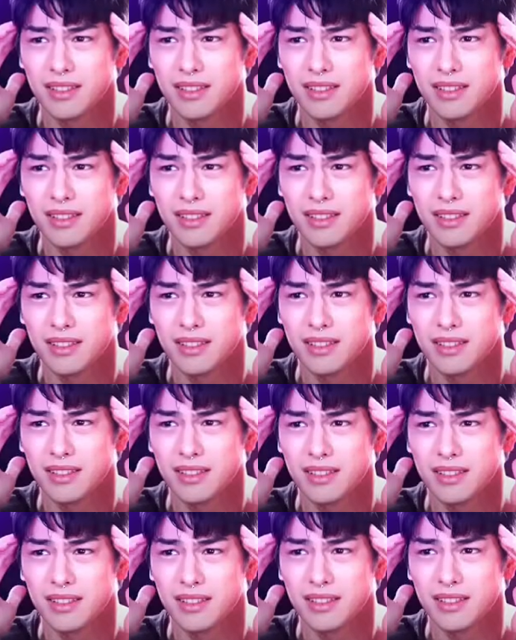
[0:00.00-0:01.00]

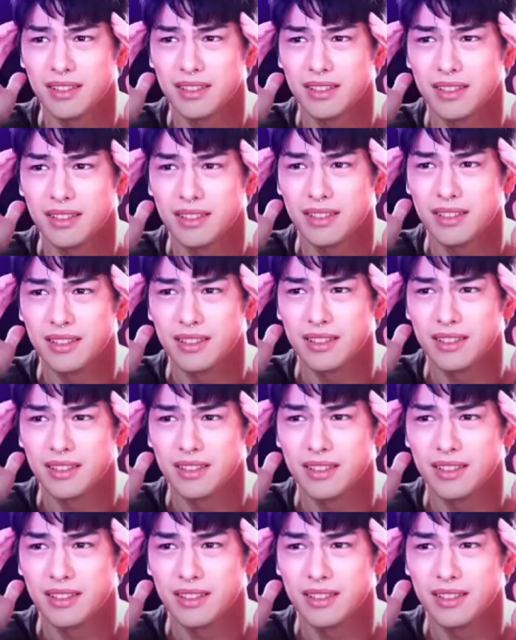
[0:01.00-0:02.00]

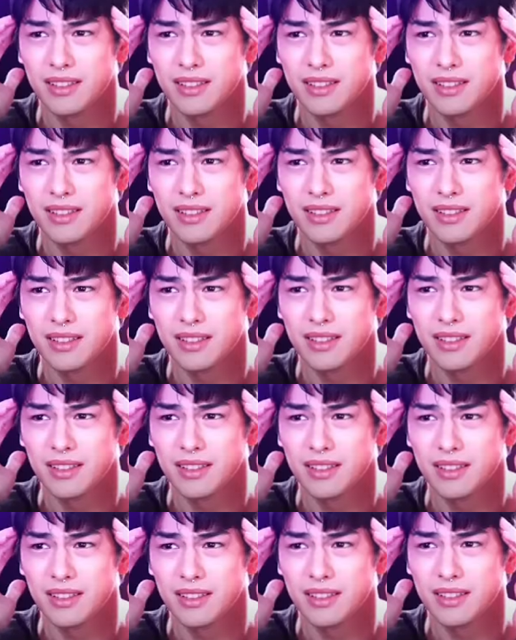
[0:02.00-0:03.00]

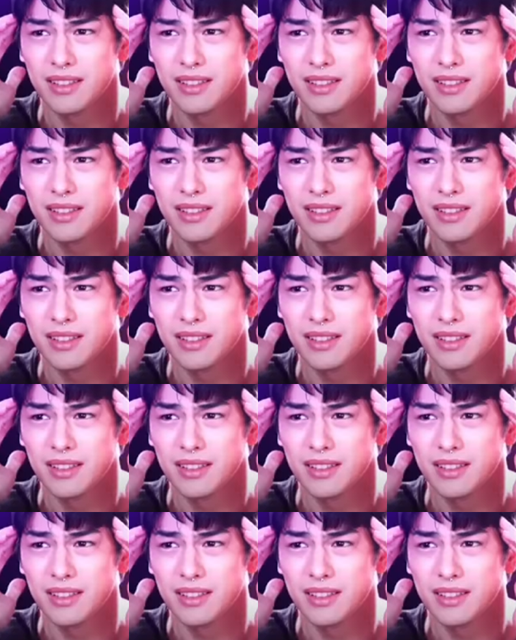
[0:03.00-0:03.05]
(not speaking)